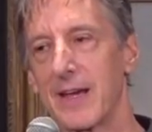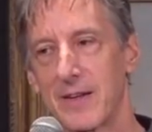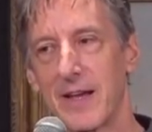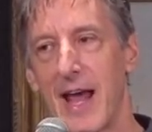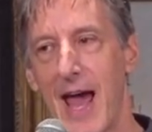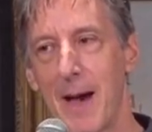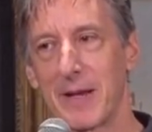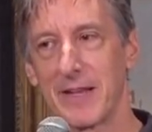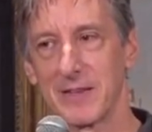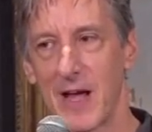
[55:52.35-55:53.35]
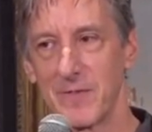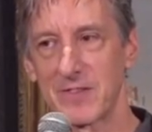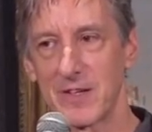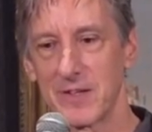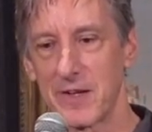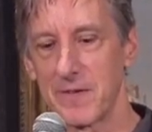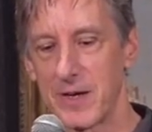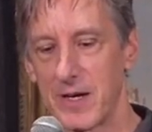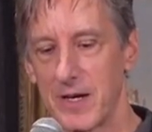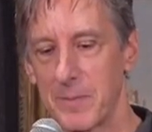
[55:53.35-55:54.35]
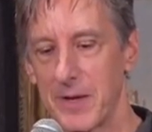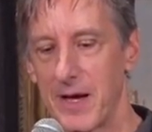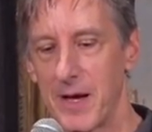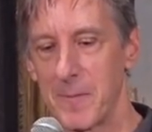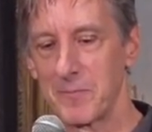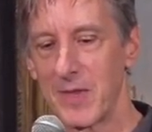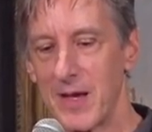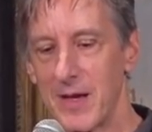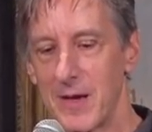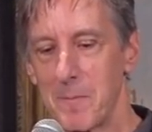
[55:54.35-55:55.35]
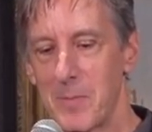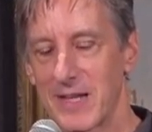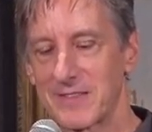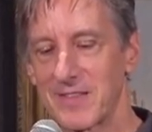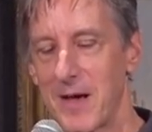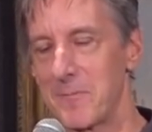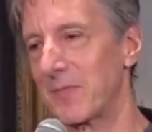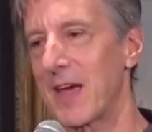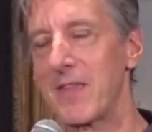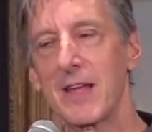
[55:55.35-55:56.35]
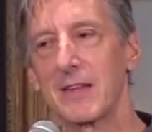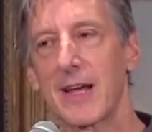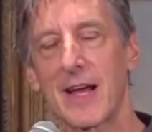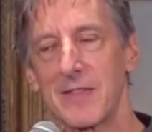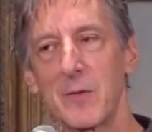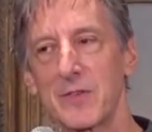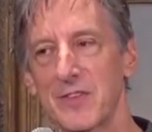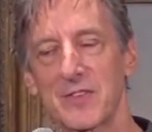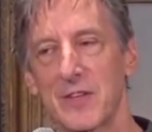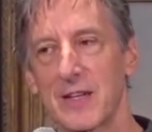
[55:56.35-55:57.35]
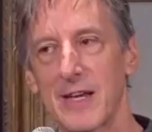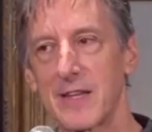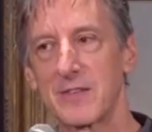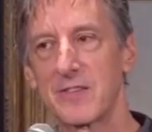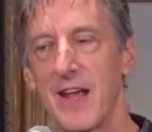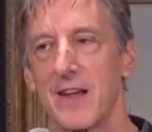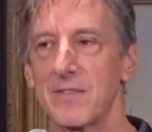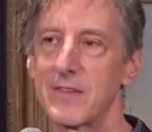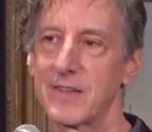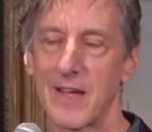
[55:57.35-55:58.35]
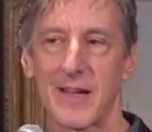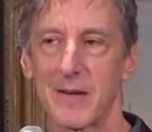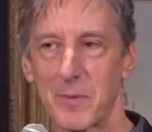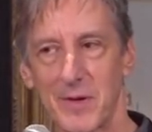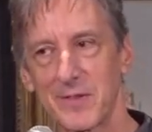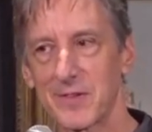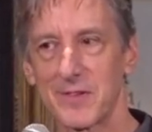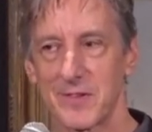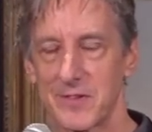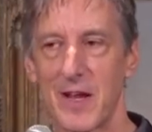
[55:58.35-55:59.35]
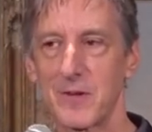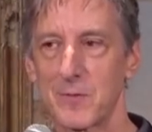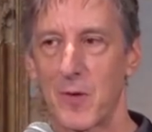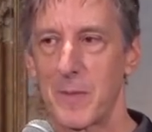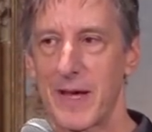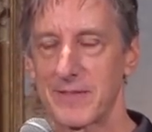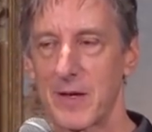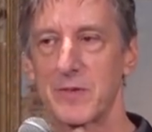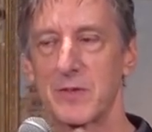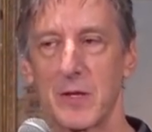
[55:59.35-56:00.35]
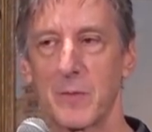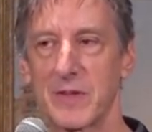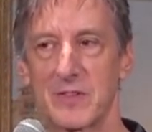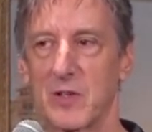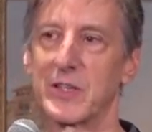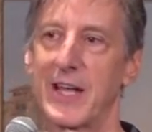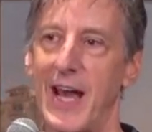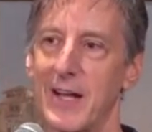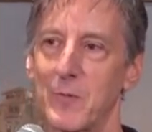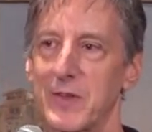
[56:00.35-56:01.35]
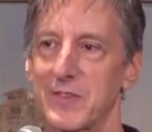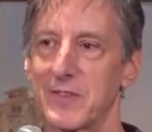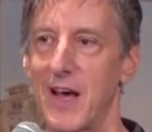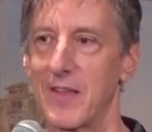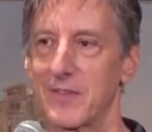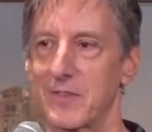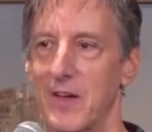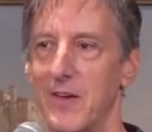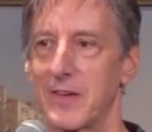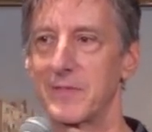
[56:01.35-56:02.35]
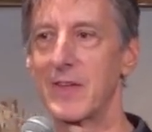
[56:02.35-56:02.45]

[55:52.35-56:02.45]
habit and life skill to develop. And then like, I think it was just sort of like they changed executive producers and changed formats. I was doing it when Soledad was on the show,